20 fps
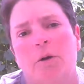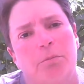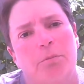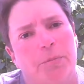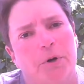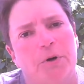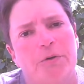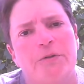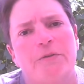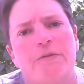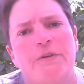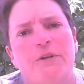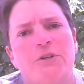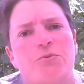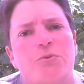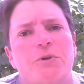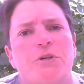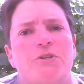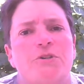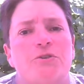Both of these
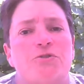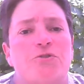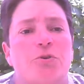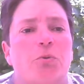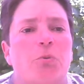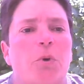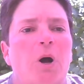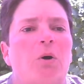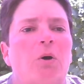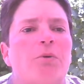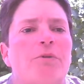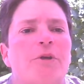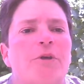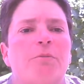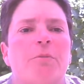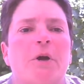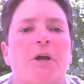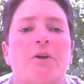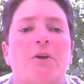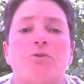reasons are well within
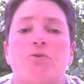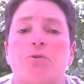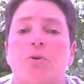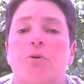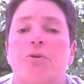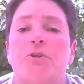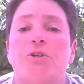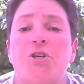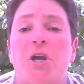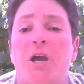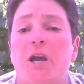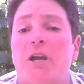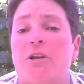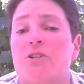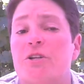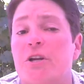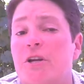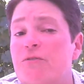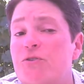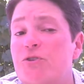my control to change,
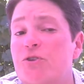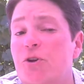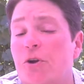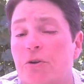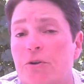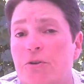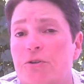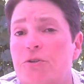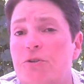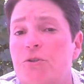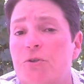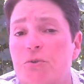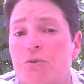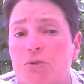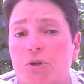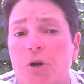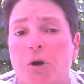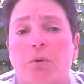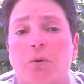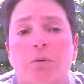and I've started to do
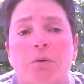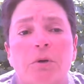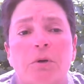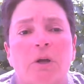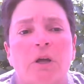so